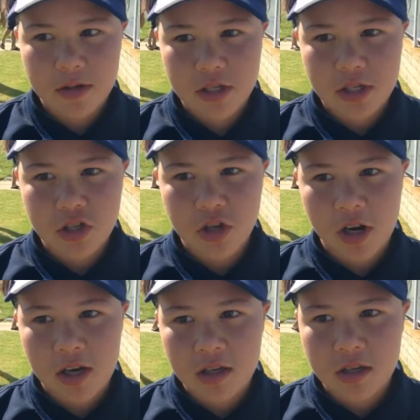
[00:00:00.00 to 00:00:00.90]
was just
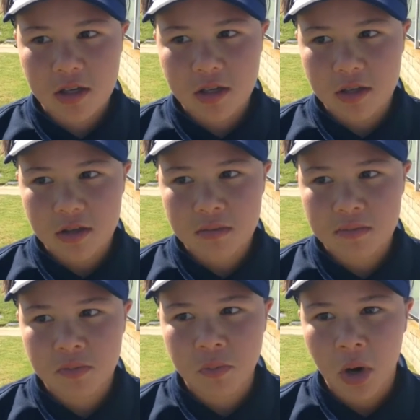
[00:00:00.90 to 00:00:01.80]
trying to
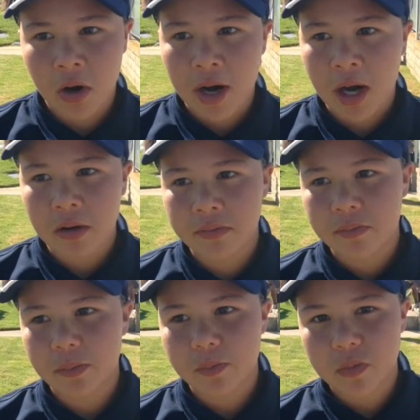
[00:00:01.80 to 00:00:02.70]
par out
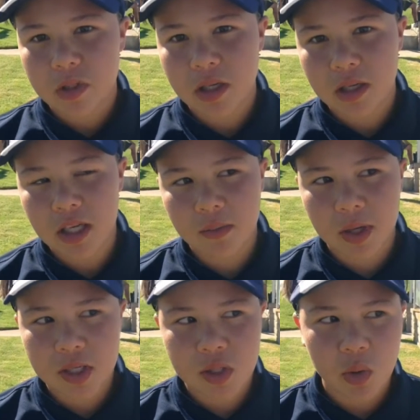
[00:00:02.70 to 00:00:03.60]
and keep
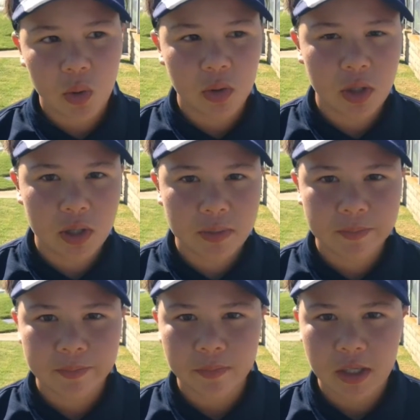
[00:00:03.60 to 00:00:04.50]
my score low
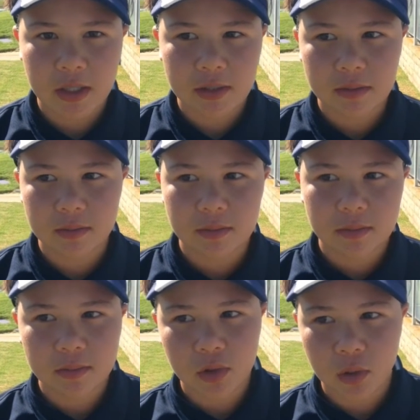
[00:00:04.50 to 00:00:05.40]
and
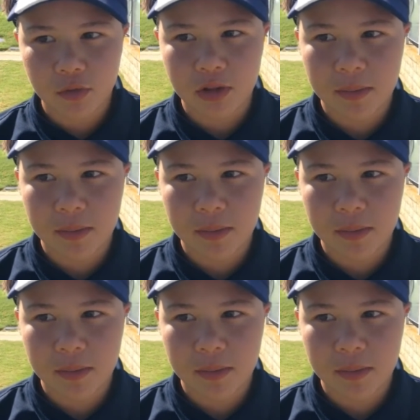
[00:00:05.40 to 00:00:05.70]
hopefully